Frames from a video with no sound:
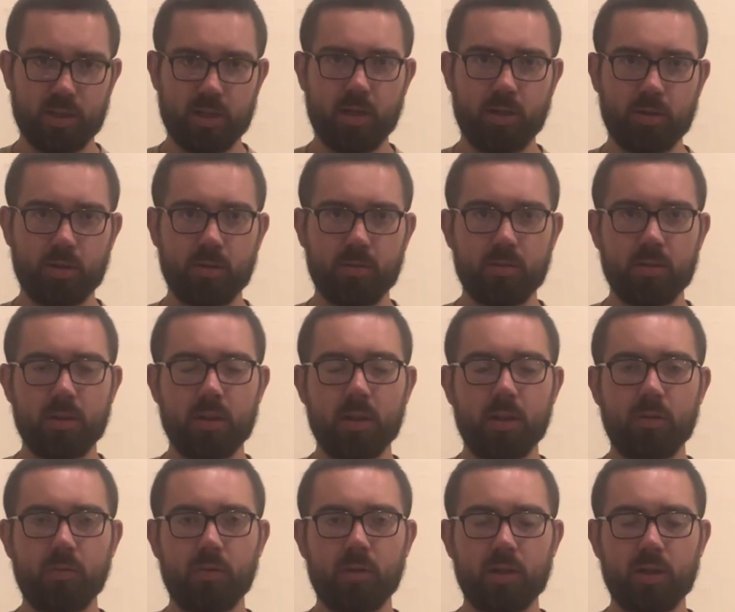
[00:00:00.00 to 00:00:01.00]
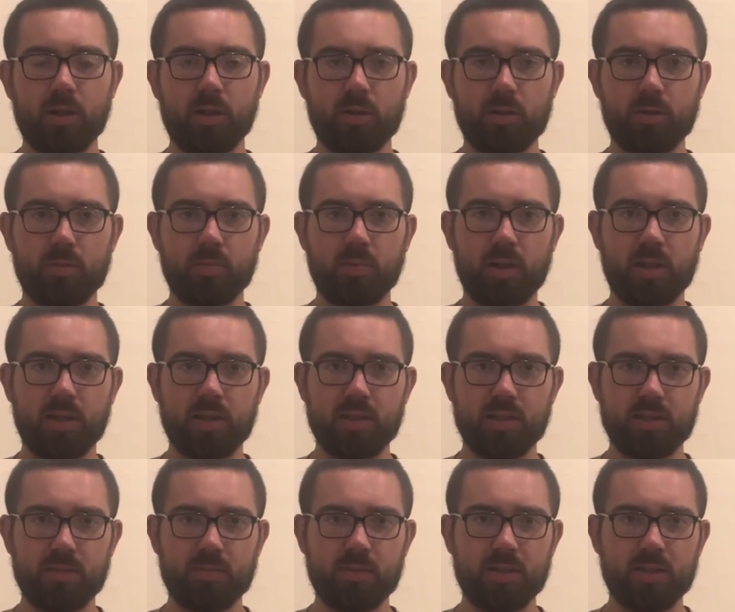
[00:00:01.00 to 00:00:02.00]
100
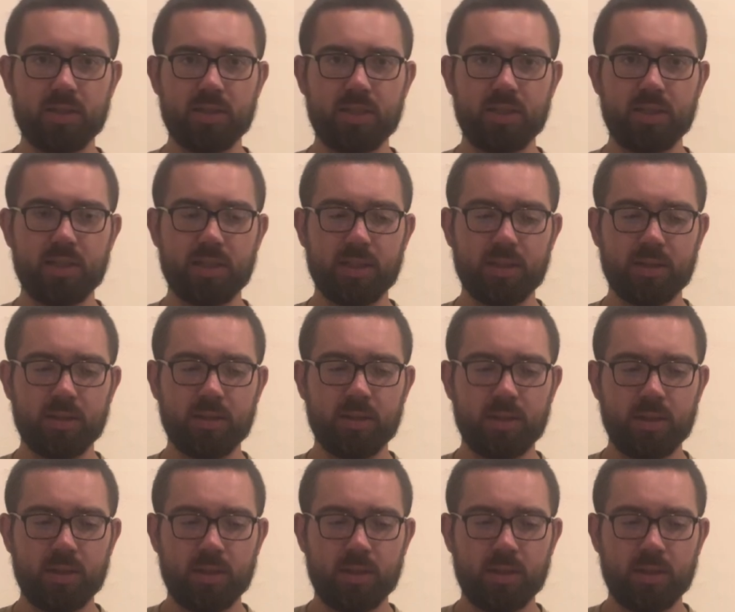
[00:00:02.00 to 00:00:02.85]
plus this season.